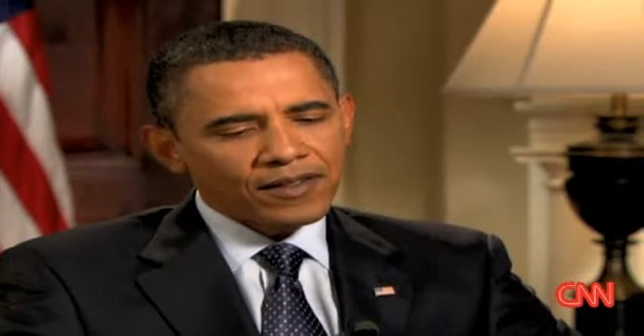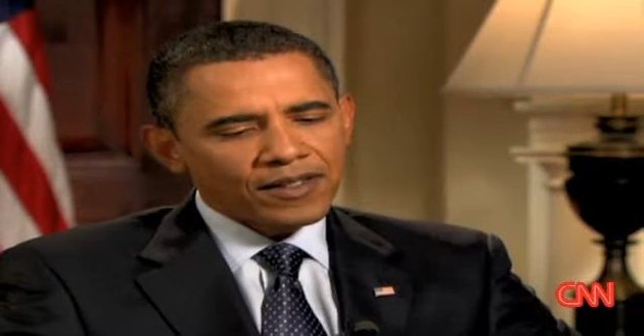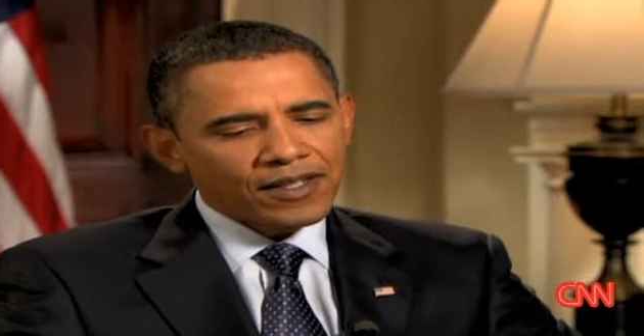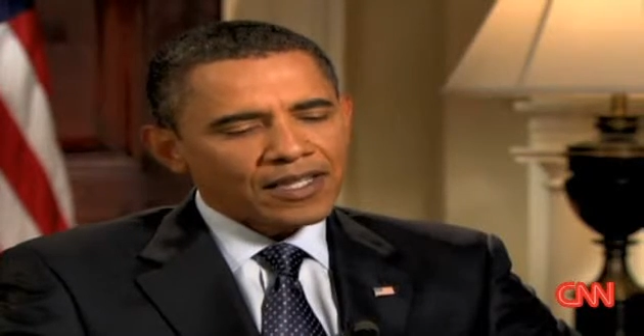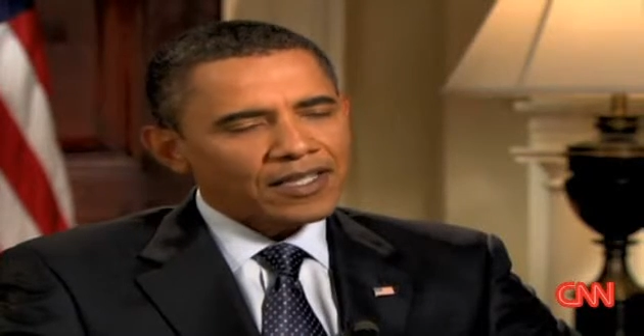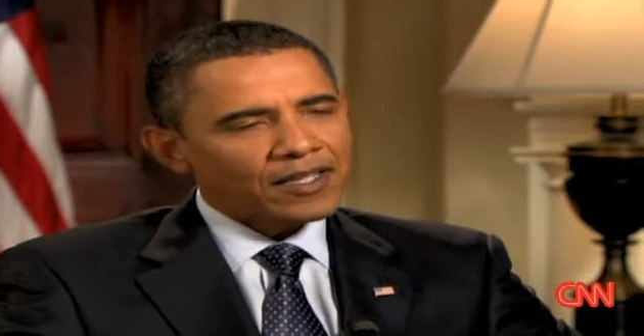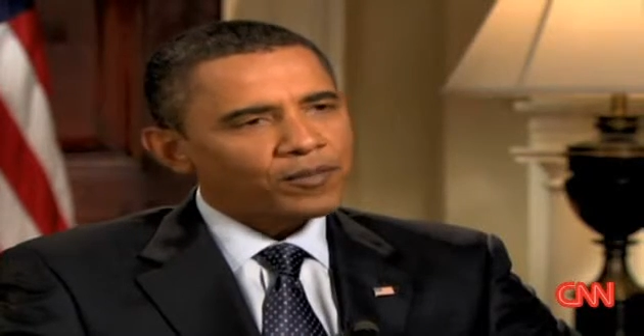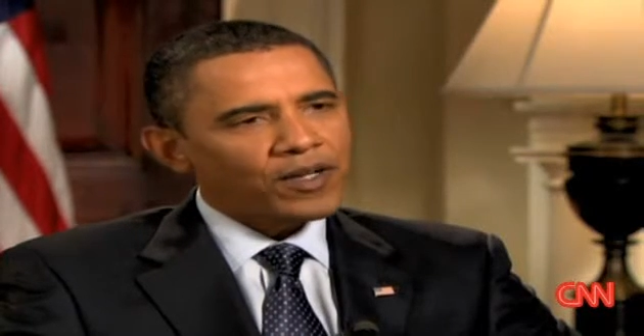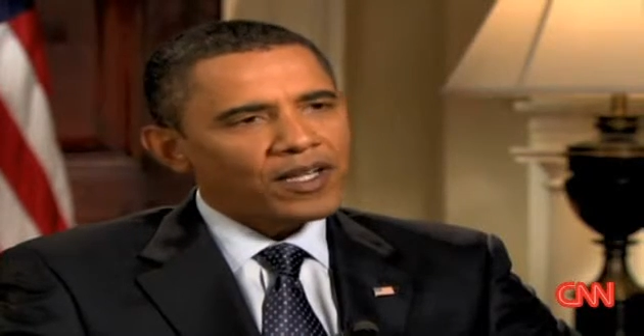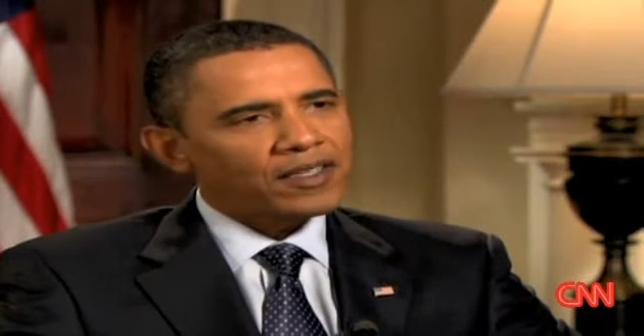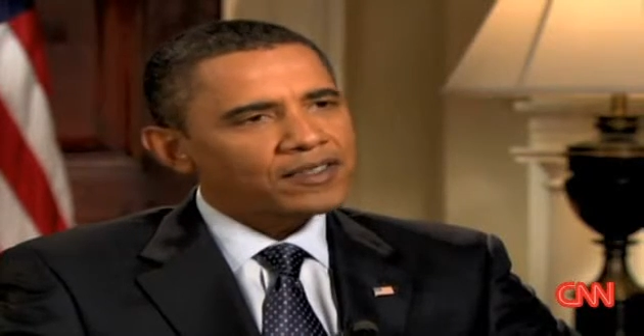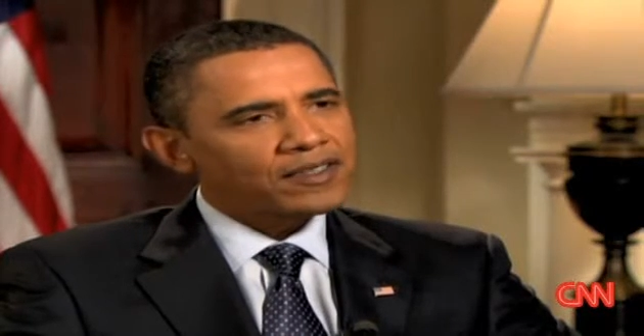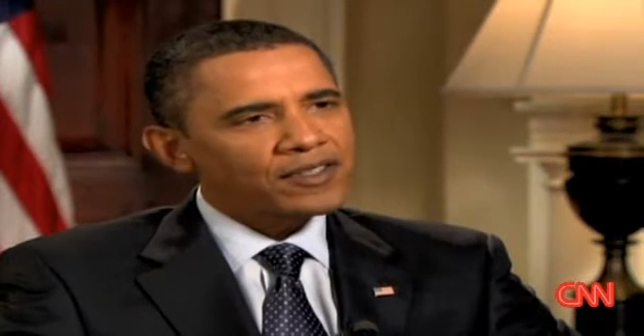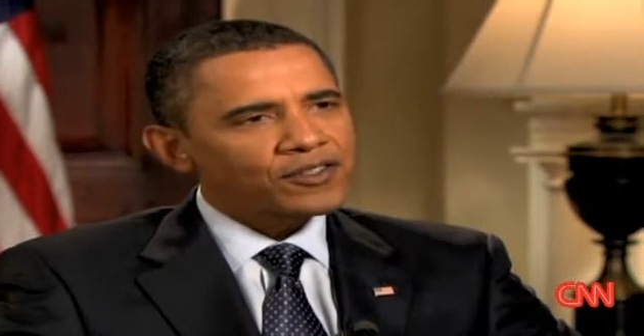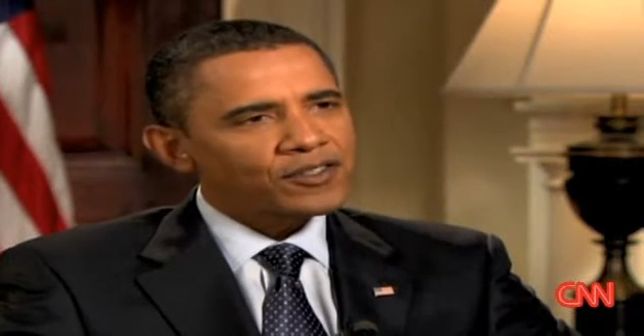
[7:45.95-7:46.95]
yelling at
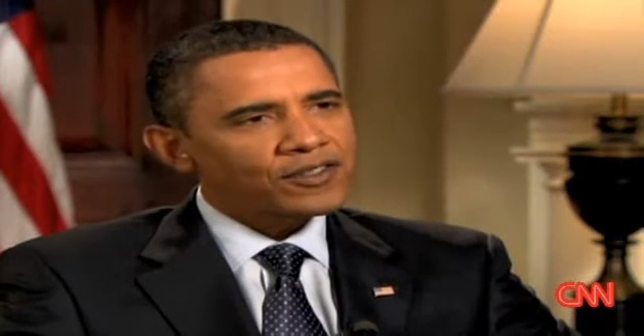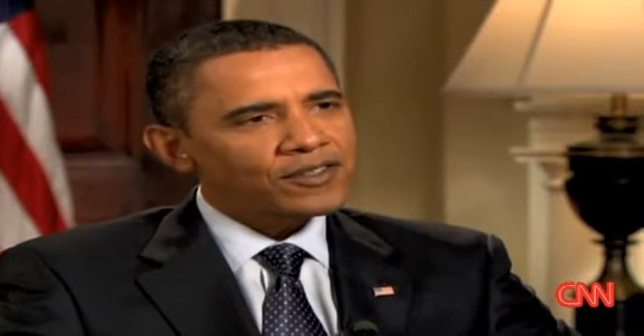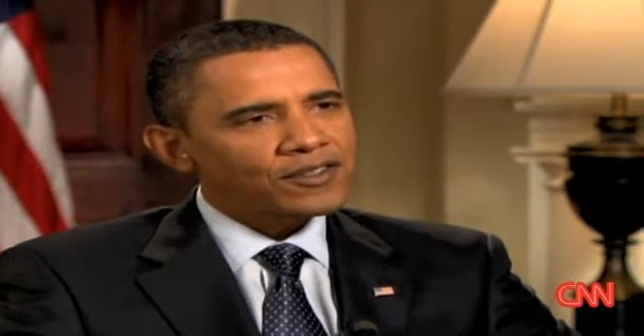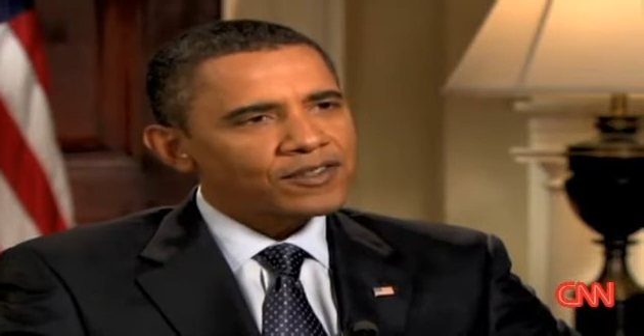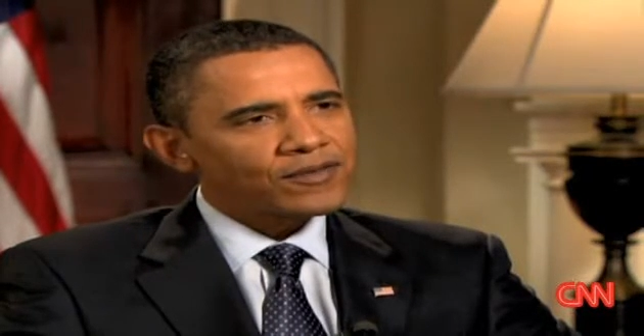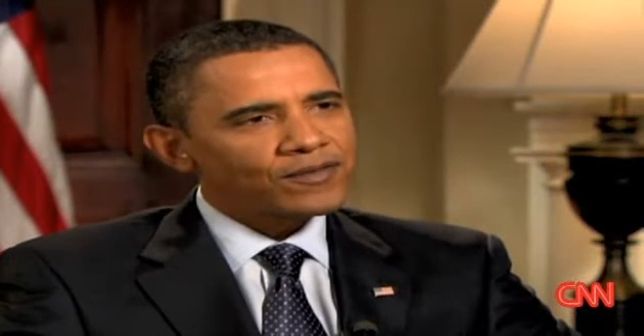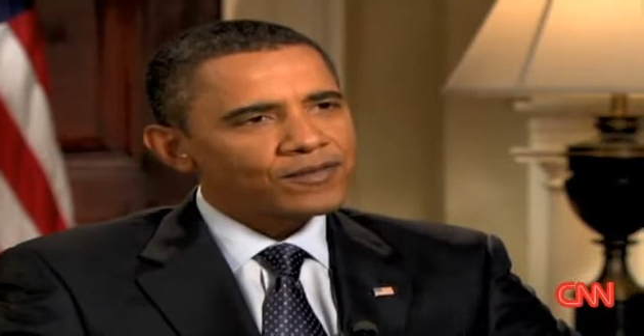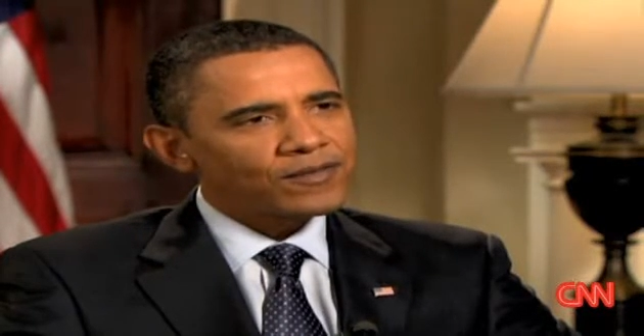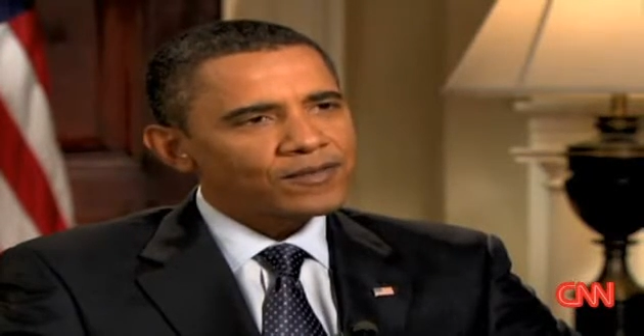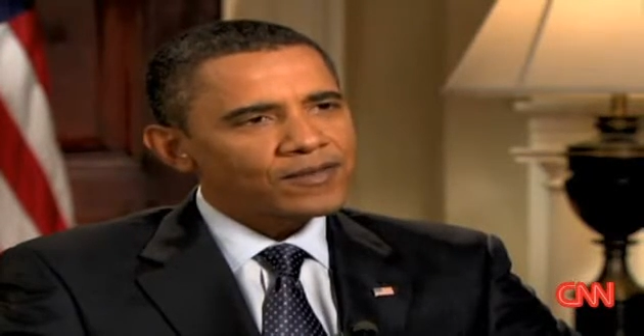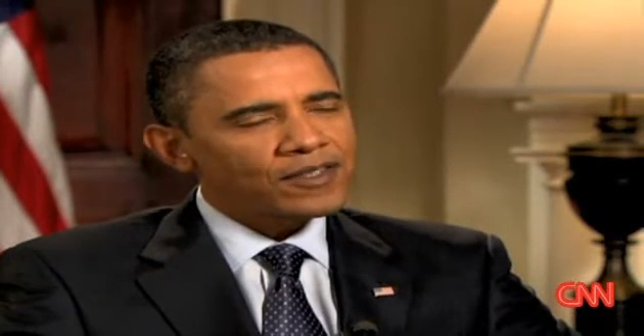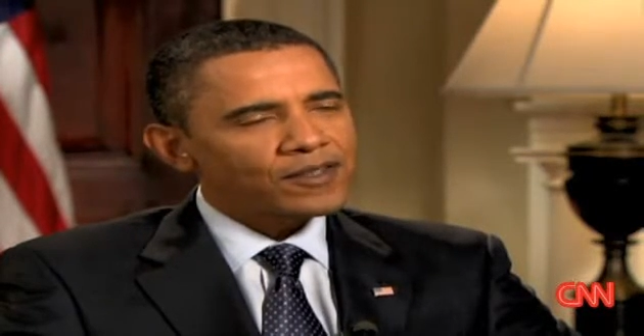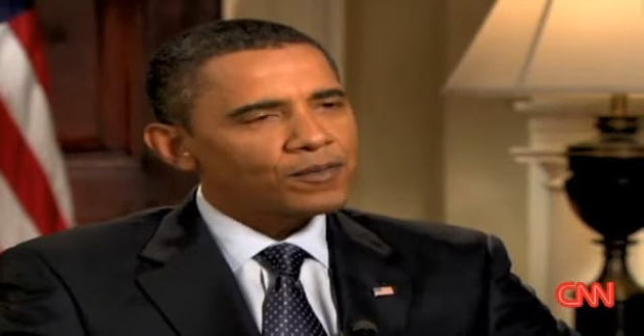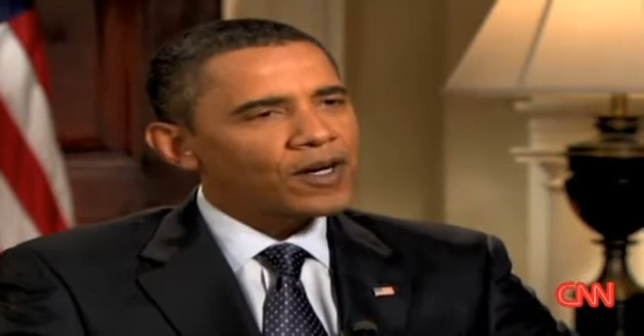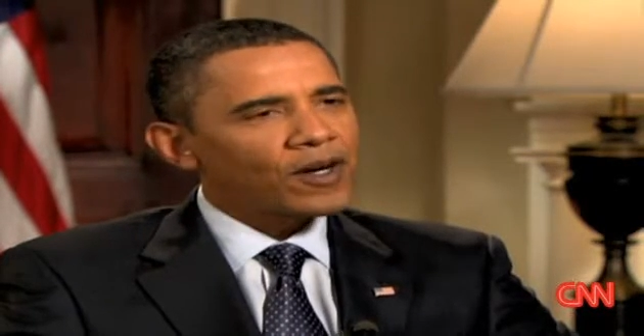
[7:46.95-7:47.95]
politicians is,
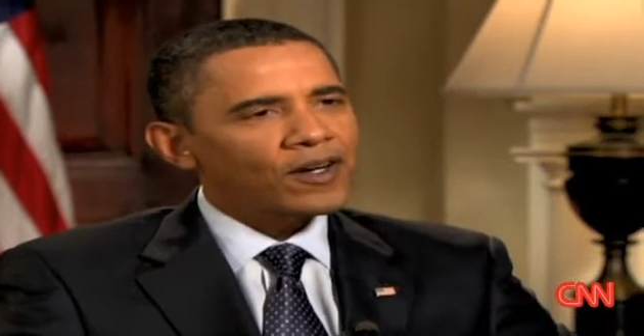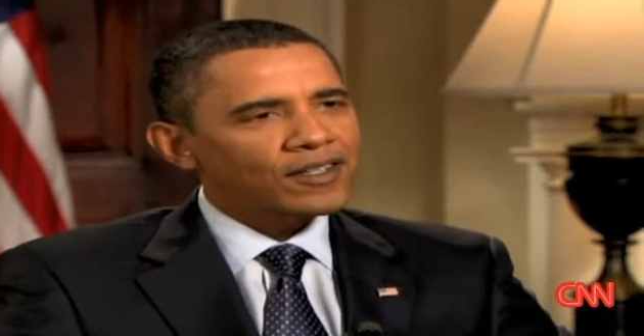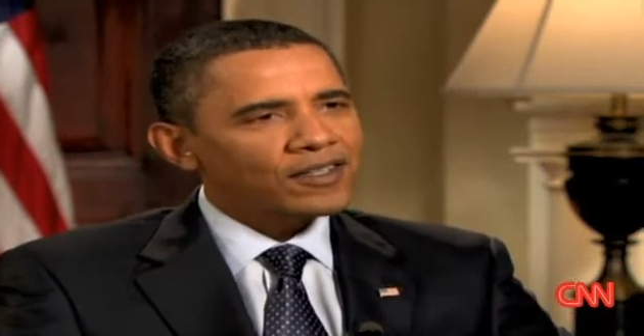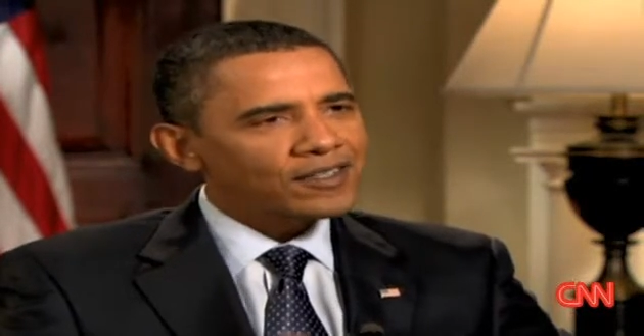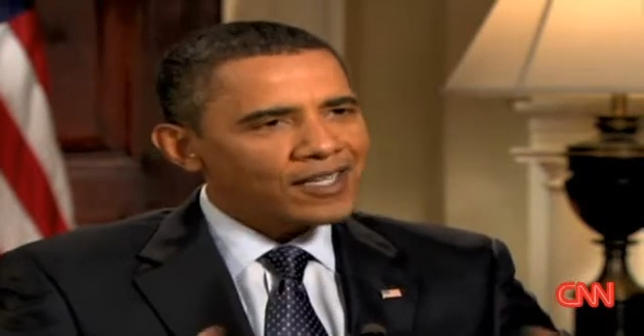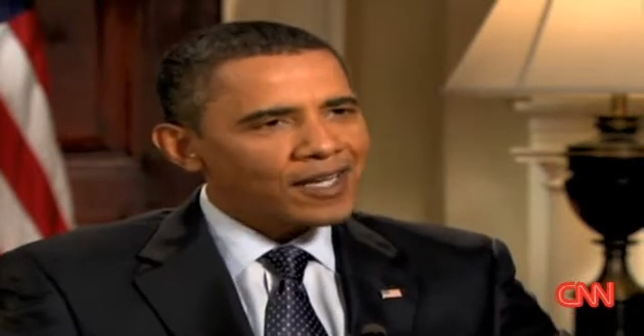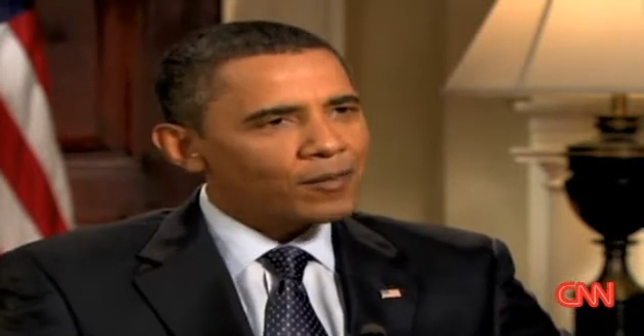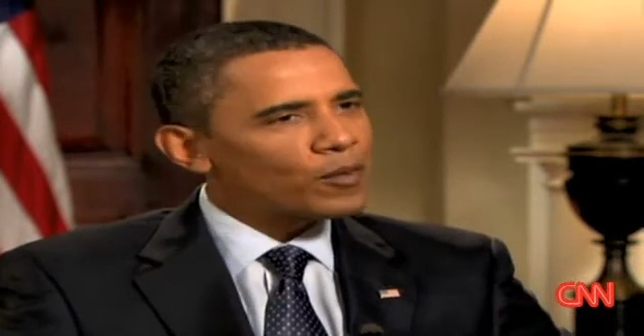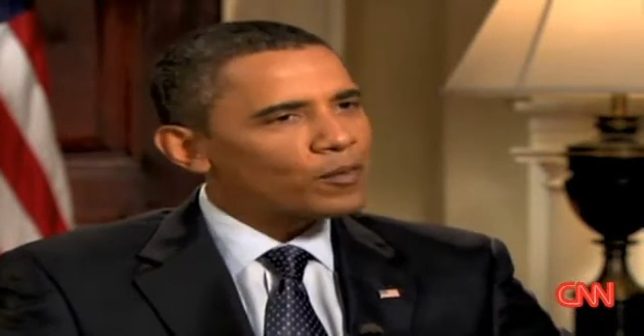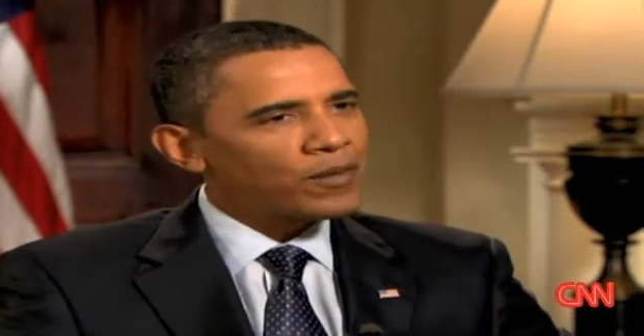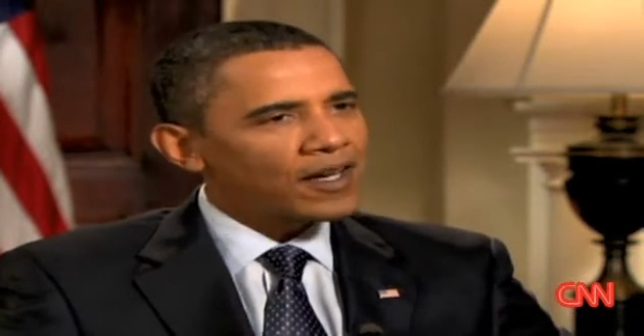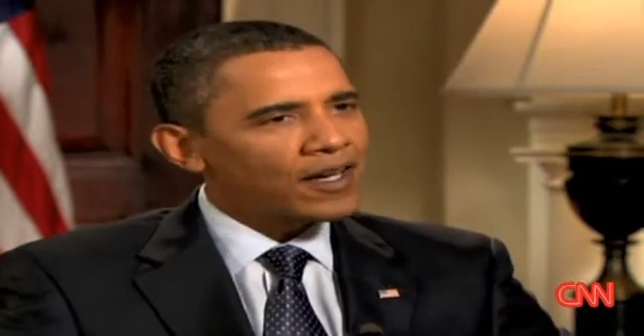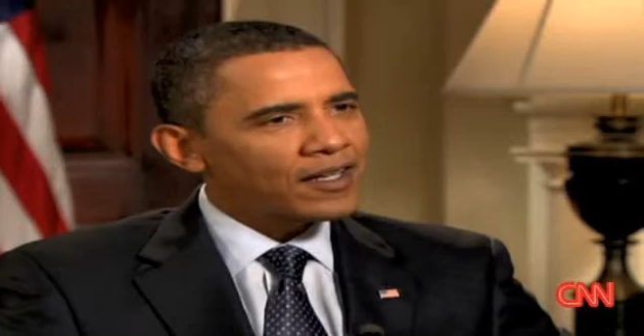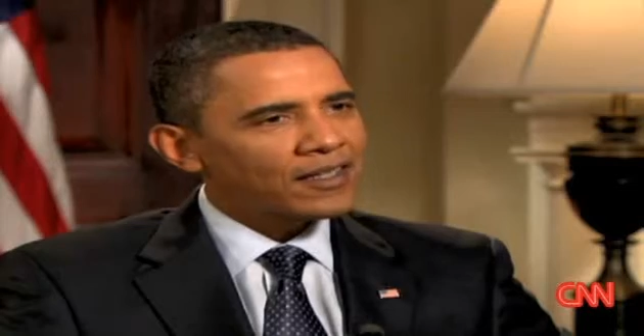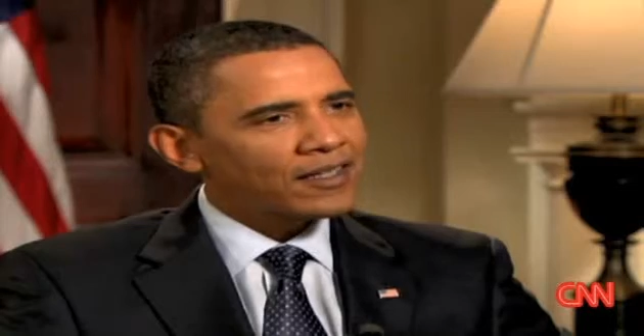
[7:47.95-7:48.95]
as Americans, apple
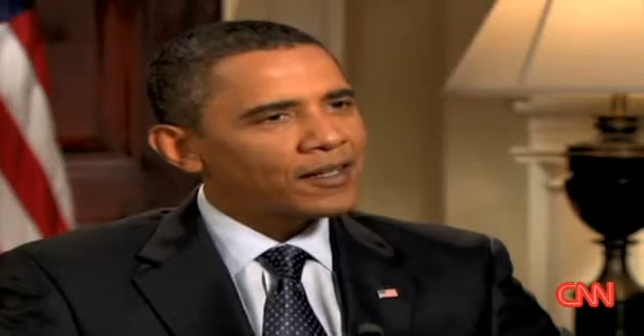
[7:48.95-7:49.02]
pie.